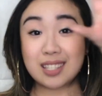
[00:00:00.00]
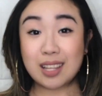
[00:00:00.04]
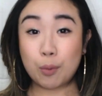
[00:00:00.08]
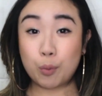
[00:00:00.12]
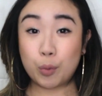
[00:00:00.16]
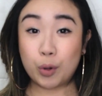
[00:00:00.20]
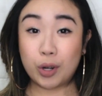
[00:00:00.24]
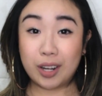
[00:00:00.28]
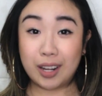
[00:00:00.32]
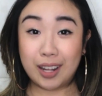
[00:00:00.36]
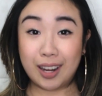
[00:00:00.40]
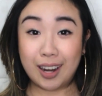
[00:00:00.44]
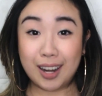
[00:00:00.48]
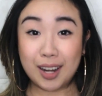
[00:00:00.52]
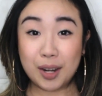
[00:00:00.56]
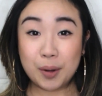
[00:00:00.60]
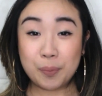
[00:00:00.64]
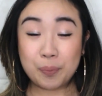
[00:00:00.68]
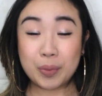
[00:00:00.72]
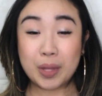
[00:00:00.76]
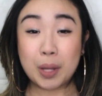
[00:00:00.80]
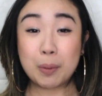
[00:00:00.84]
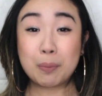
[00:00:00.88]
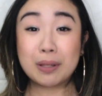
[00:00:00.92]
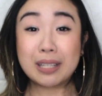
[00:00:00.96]
somewhere
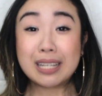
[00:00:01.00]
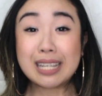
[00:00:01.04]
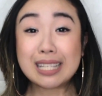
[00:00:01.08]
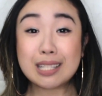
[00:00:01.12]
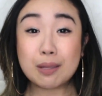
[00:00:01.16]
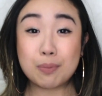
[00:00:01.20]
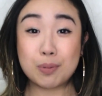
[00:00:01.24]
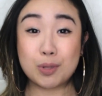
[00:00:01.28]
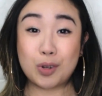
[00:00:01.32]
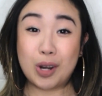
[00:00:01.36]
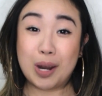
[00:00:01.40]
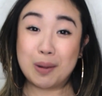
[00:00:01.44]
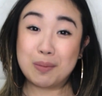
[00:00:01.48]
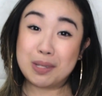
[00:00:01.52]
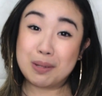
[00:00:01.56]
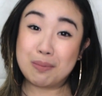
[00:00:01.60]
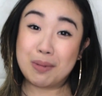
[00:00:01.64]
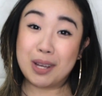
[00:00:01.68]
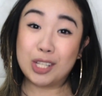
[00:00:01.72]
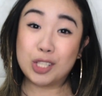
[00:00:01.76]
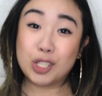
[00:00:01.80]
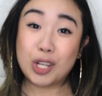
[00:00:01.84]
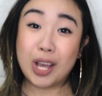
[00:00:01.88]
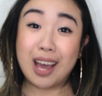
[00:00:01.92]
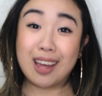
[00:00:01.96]
here. Please subscribe
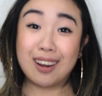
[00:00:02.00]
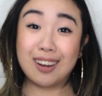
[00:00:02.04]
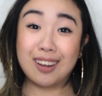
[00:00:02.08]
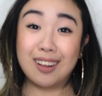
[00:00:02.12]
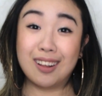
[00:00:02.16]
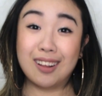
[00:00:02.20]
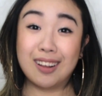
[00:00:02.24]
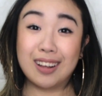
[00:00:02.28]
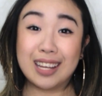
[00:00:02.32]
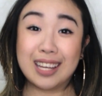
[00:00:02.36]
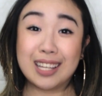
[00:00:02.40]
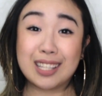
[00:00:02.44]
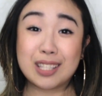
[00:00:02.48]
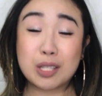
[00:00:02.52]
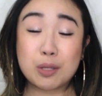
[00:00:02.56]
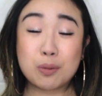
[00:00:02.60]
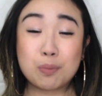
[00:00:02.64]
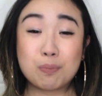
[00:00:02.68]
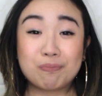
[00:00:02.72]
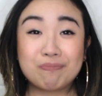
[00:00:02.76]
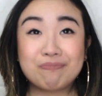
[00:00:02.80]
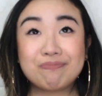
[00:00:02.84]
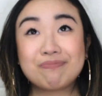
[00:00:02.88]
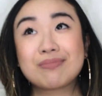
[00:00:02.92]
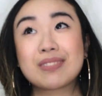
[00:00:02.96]
to my channel.
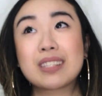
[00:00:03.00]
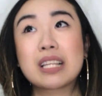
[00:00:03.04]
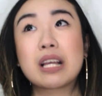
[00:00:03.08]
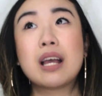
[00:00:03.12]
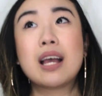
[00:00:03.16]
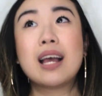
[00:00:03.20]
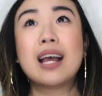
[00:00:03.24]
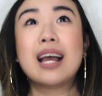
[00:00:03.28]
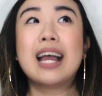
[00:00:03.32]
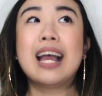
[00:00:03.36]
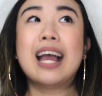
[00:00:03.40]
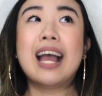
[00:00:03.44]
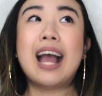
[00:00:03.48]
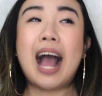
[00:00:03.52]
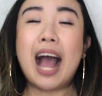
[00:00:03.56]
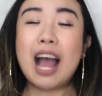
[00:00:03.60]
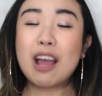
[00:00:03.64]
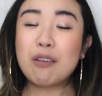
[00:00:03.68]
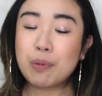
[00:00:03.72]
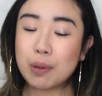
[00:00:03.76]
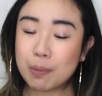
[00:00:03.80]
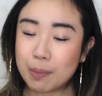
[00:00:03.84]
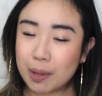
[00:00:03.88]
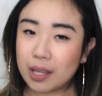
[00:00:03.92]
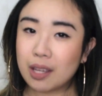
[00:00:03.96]

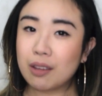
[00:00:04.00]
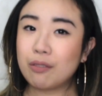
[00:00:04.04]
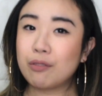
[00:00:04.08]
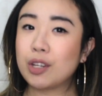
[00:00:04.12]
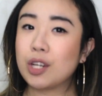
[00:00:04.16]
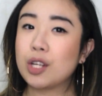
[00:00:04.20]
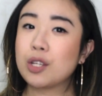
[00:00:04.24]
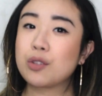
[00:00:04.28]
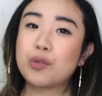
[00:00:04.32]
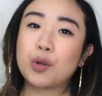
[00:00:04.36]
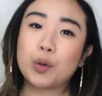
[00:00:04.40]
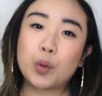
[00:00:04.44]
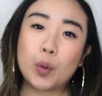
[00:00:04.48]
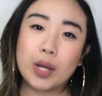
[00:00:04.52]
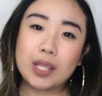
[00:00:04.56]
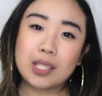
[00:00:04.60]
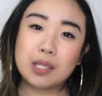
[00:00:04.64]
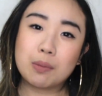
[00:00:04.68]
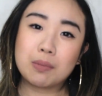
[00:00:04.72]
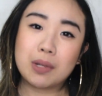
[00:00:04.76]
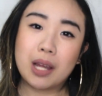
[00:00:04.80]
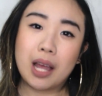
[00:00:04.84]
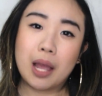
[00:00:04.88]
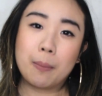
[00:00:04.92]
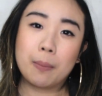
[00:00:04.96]
I've been making videos for
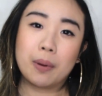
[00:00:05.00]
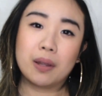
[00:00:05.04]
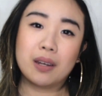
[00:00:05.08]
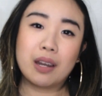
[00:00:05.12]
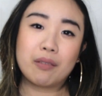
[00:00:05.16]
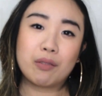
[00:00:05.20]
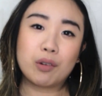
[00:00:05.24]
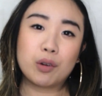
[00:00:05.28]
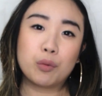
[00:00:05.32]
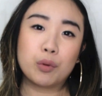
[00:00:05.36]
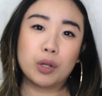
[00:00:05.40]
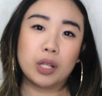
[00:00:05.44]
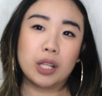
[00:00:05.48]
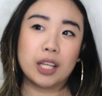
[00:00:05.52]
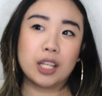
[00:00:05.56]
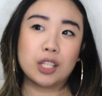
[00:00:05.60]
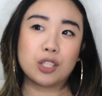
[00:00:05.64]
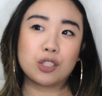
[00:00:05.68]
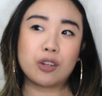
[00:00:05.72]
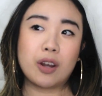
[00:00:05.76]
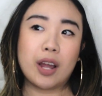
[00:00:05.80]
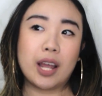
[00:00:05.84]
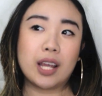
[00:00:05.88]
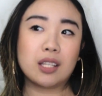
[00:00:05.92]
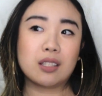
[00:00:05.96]
quite some time, but never
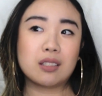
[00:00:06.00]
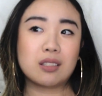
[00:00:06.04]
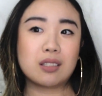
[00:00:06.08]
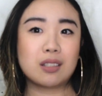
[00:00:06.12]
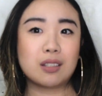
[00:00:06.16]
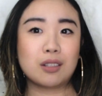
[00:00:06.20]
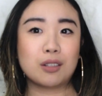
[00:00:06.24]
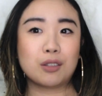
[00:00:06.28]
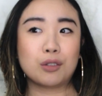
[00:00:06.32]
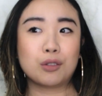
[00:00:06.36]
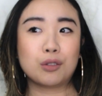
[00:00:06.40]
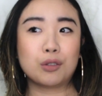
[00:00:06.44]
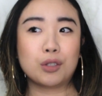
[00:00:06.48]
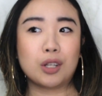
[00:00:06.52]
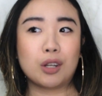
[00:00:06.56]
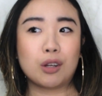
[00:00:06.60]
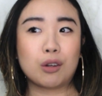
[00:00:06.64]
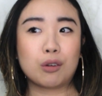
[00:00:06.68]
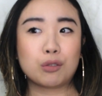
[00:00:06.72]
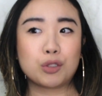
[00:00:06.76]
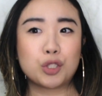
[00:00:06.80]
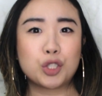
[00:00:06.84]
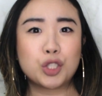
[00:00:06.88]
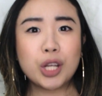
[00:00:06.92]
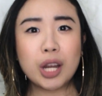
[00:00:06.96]
really tried to,
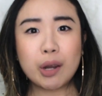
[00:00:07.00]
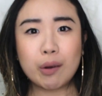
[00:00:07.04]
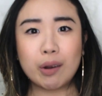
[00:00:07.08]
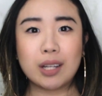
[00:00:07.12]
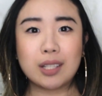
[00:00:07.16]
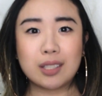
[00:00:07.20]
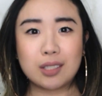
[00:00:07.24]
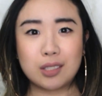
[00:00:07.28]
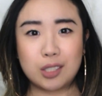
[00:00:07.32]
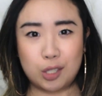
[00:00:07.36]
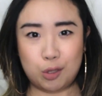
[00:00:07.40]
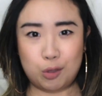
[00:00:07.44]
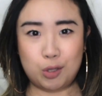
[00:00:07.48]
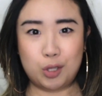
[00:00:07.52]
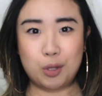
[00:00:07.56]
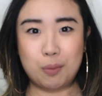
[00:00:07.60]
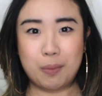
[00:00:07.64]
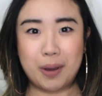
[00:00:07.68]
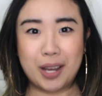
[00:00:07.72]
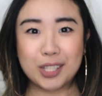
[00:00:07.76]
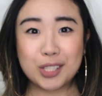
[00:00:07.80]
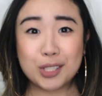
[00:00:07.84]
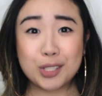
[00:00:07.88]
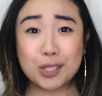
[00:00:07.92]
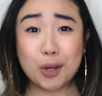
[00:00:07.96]
you know, share it
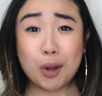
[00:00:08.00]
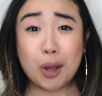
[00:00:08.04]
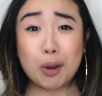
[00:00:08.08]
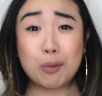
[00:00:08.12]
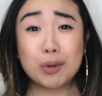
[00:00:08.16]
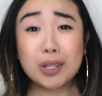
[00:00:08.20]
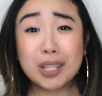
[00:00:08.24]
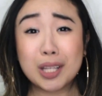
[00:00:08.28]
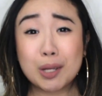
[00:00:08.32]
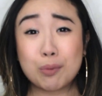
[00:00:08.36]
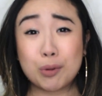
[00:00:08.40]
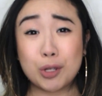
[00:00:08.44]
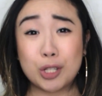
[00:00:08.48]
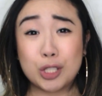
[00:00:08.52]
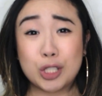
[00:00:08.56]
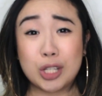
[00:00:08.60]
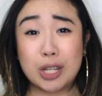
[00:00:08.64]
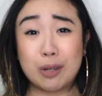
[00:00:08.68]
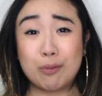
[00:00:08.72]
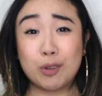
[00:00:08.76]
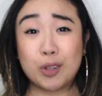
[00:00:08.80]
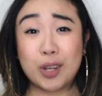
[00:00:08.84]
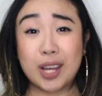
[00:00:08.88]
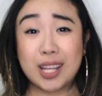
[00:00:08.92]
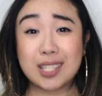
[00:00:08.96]
too much. So I really
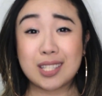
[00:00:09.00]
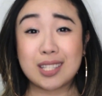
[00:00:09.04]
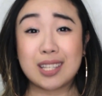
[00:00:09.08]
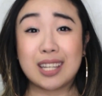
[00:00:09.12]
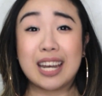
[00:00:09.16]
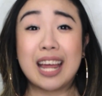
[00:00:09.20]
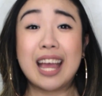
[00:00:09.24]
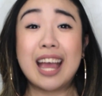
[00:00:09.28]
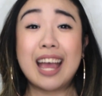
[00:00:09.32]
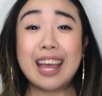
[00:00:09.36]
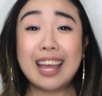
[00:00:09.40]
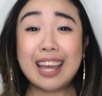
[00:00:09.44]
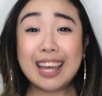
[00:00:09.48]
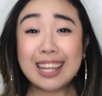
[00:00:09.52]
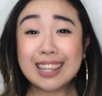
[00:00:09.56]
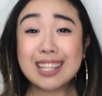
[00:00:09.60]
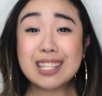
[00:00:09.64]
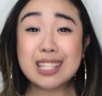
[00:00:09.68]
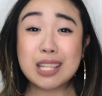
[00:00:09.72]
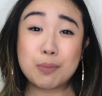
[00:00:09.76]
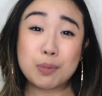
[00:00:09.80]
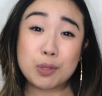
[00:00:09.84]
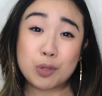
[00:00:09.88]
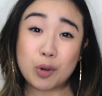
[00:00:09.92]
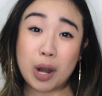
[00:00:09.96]
appreciate it if you guys could
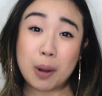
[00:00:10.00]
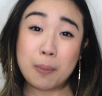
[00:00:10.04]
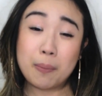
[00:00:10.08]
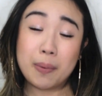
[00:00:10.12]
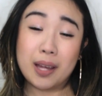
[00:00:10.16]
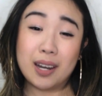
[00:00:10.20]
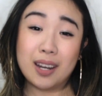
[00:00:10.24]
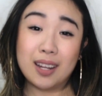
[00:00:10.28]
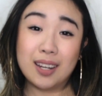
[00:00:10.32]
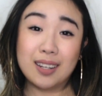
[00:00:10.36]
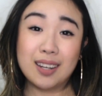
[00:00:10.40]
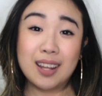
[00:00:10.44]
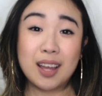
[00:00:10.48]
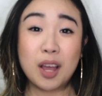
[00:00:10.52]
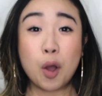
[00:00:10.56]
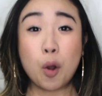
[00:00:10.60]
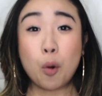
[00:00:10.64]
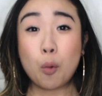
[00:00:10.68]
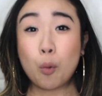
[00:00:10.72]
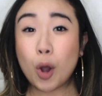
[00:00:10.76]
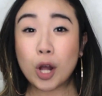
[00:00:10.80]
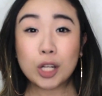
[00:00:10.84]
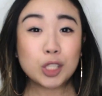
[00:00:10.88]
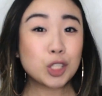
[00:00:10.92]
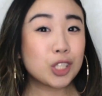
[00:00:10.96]
hit the subscribe button,
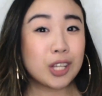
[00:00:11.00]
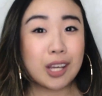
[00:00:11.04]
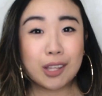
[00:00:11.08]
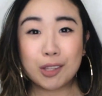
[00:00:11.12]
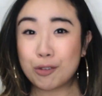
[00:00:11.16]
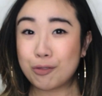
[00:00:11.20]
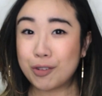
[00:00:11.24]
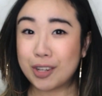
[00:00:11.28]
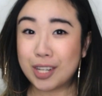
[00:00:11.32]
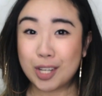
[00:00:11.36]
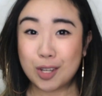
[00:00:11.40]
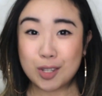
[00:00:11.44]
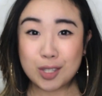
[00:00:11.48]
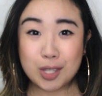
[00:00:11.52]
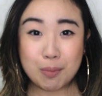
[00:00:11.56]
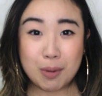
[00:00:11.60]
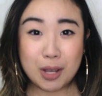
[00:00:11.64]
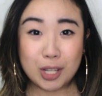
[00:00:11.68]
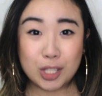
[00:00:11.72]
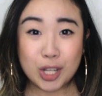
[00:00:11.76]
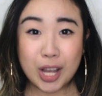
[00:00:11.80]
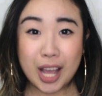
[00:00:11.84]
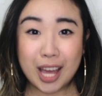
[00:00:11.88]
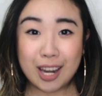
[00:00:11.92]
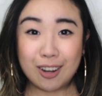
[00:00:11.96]
watch the other videos
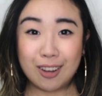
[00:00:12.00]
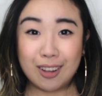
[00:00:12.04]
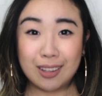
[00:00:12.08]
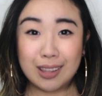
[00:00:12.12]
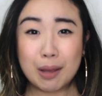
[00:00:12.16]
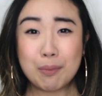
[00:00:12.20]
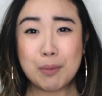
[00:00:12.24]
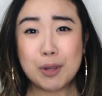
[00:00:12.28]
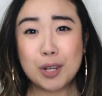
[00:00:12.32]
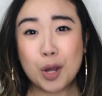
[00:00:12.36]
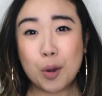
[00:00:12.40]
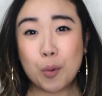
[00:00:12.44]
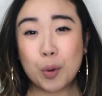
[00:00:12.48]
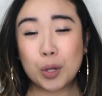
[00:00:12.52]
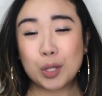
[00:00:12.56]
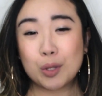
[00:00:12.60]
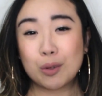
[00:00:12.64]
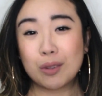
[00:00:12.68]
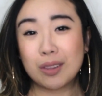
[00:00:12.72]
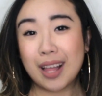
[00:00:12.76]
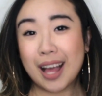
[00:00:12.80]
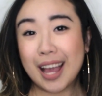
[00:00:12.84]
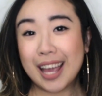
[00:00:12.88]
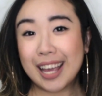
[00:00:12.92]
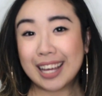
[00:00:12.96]
on my channel, let me know
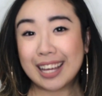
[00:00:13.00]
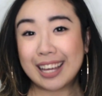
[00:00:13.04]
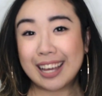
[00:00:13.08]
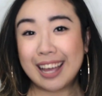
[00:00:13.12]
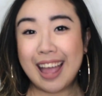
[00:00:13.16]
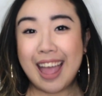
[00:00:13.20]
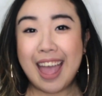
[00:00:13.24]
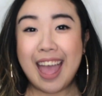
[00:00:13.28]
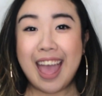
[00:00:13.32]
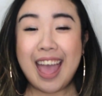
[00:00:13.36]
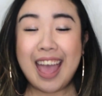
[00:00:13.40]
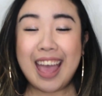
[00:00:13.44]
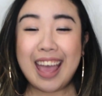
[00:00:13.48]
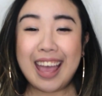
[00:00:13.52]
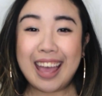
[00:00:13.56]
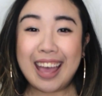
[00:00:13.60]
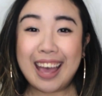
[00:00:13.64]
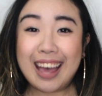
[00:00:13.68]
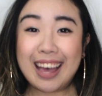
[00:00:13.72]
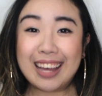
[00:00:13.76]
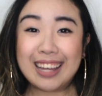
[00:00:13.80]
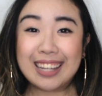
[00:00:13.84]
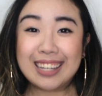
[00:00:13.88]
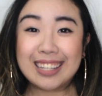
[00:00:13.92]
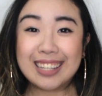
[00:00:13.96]
what you like,
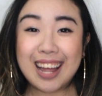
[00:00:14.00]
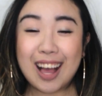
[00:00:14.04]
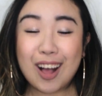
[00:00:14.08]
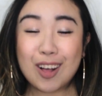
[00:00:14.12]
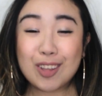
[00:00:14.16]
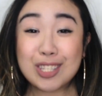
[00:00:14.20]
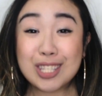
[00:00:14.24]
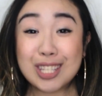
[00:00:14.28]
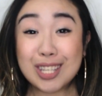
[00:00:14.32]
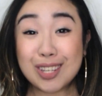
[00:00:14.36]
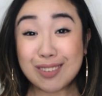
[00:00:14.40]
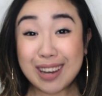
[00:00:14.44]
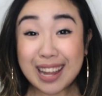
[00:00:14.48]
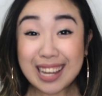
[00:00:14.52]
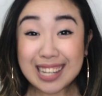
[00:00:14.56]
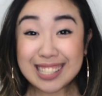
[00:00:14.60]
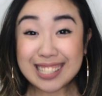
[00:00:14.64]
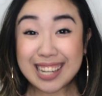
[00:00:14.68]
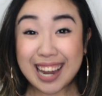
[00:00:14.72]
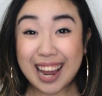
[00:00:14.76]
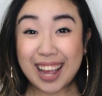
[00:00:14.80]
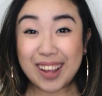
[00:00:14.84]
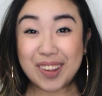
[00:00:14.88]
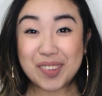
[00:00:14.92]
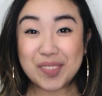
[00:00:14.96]
and I'll see you
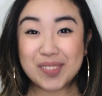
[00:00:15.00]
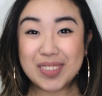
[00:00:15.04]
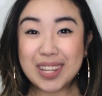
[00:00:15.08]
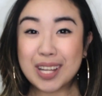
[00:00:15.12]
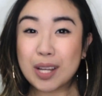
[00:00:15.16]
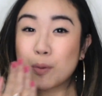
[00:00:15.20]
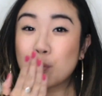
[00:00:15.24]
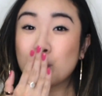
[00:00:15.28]
next time.